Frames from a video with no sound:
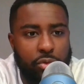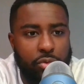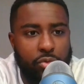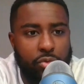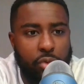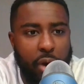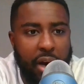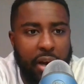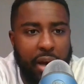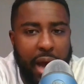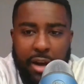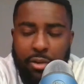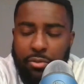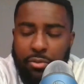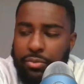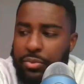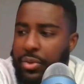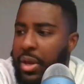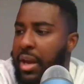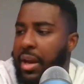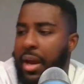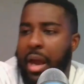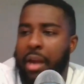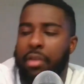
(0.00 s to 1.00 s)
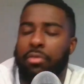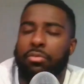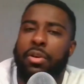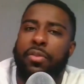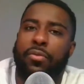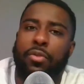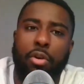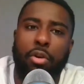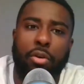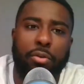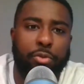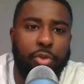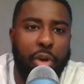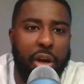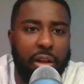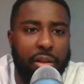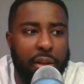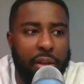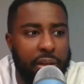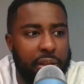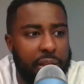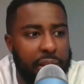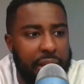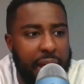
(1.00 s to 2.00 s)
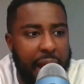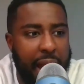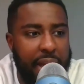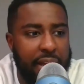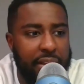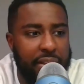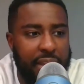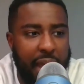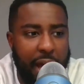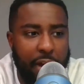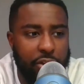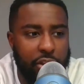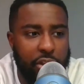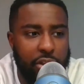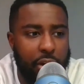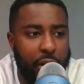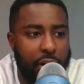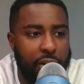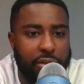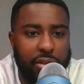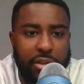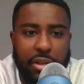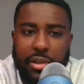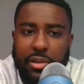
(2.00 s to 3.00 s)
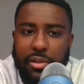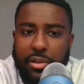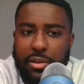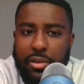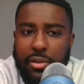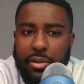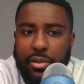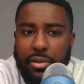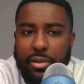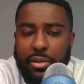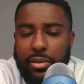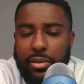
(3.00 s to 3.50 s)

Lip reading: Drake, I don't even know if Drake London got his 1,000-yard season.